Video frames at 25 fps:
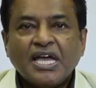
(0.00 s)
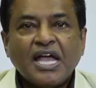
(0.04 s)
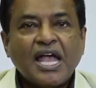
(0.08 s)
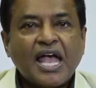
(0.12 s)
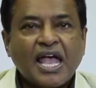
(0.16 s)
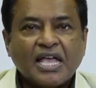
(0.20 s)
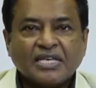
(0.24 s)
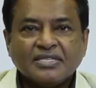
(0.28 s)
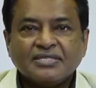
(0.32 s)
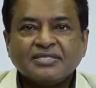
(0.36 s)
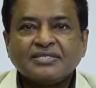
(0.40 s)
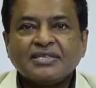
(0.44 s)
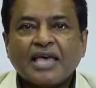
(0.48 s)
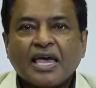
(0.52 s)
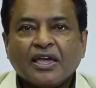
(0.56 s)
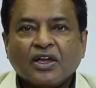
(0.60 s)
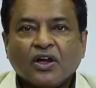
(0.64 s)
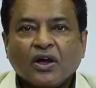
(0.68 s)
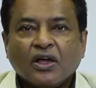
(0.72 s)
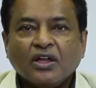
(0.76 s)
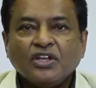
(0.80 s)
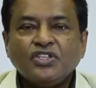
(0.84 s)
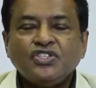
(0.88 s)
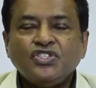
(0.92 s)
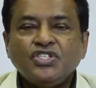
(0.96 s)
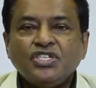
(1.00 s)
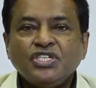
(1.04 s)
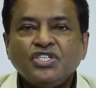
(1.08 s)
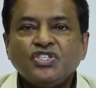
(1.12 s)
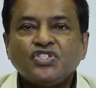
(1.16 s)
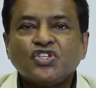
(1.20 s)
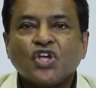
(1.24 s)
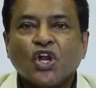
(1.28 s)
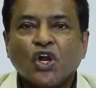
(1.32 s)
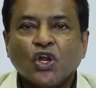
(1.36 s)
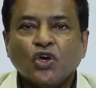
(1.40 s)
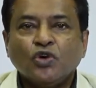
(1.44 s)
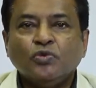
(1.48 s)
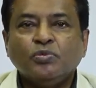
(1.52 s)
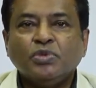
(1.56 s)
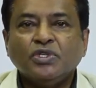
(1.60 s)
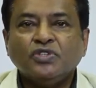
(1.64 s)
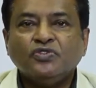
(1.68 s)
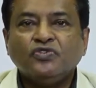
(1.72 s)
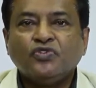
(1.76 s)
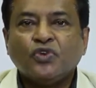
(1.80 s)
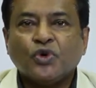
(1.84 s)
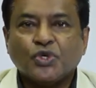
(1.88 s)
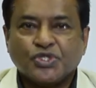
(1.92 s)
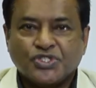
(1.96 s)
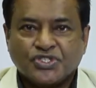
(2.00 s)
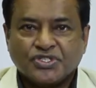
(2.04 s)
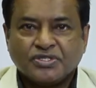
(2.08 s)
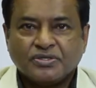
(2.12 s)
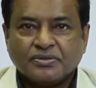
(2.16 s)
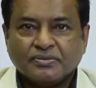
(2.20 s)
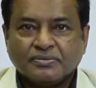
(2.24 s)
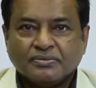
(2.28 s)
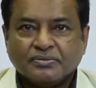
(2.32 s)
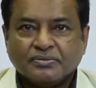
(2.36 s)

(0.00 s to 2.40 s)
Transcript: as psychology's global voice.